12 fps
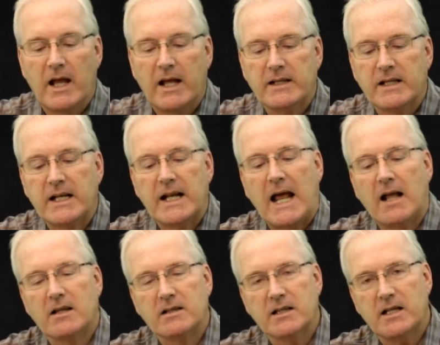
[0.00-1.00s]
and then an
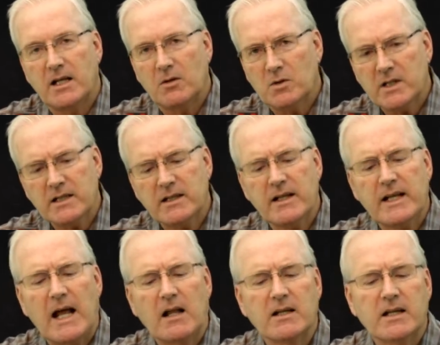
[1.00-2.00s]
Allen key. We'll get to the
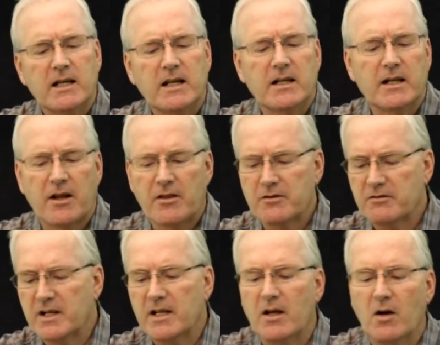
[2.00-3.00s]
Allen key in another
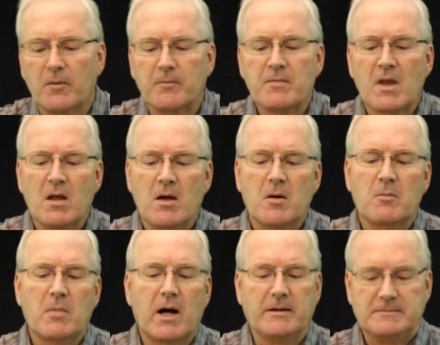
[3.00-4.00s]
video.
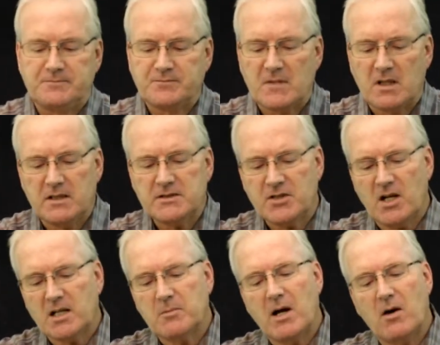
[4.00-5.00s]
But let's
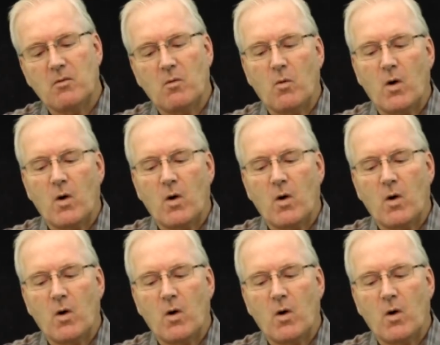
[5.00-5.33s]
talk about